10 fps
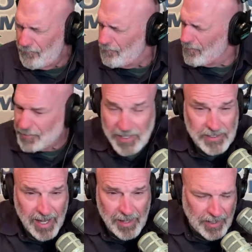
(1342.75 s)

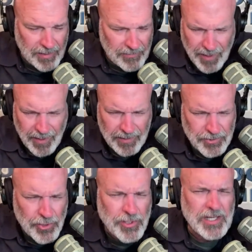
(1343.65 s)
springtime uh,
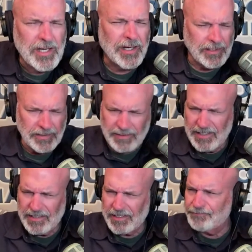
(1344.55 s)
turkey hunting
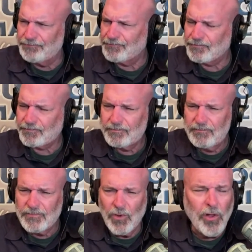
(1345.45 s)
season,
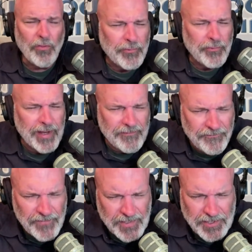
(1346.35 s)
all the great
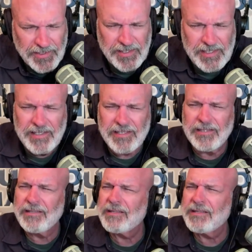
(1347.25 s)
fishing seasons,